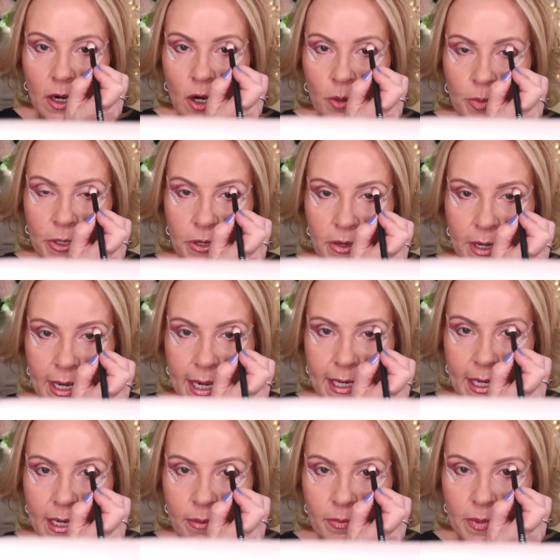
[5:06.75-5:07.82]
Open your eye
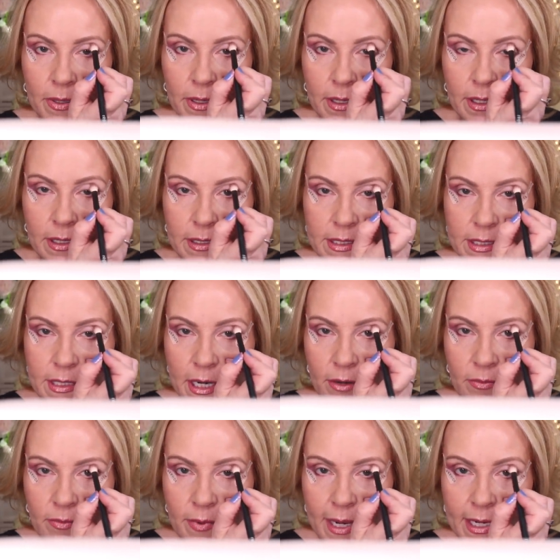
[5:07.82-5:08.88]
up,
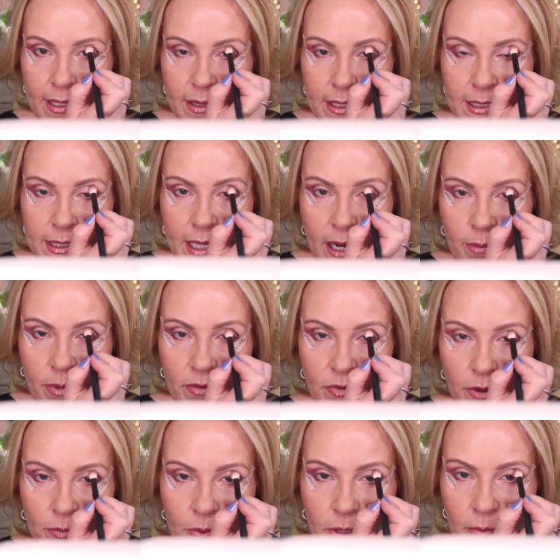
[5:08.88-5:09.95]
start right at the top of
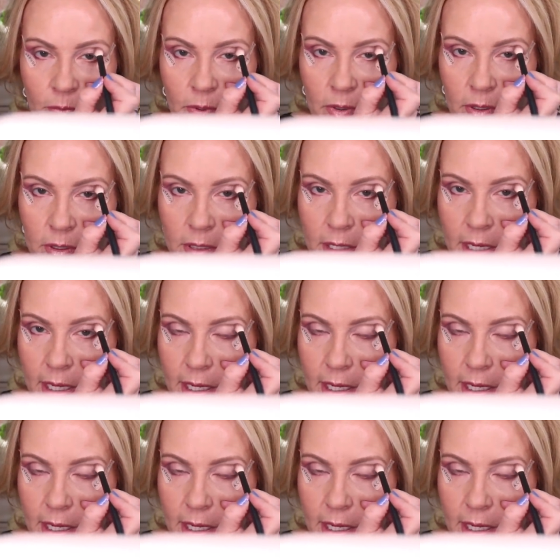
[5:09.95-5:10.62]
your pupil,